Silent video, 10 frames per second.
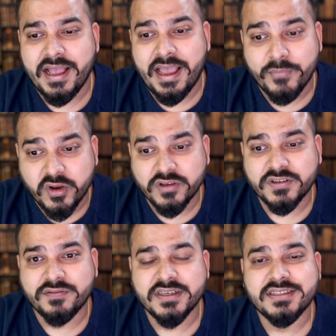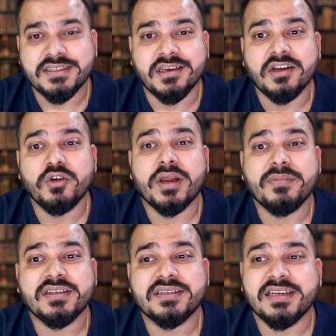And because of this, here you
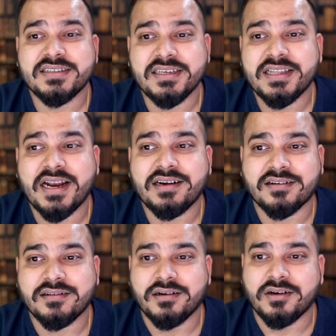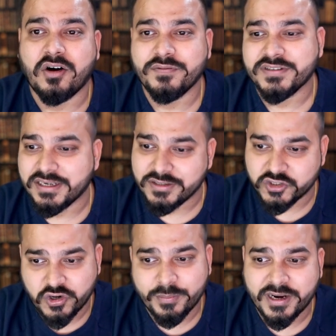can basically see that uh, obviously the
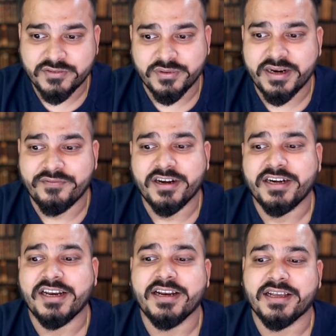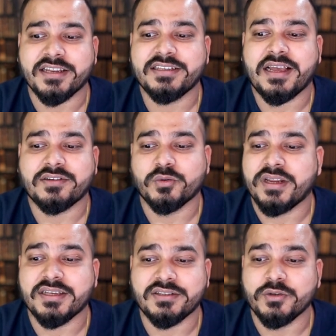stock price will definitely decrease as
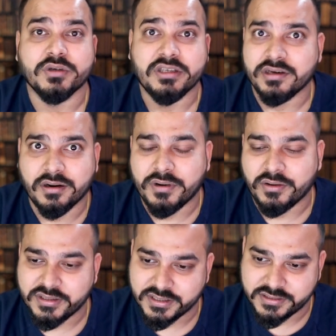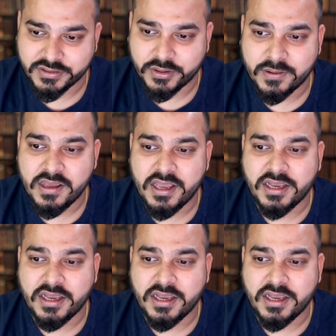soon as you hear about this, you know.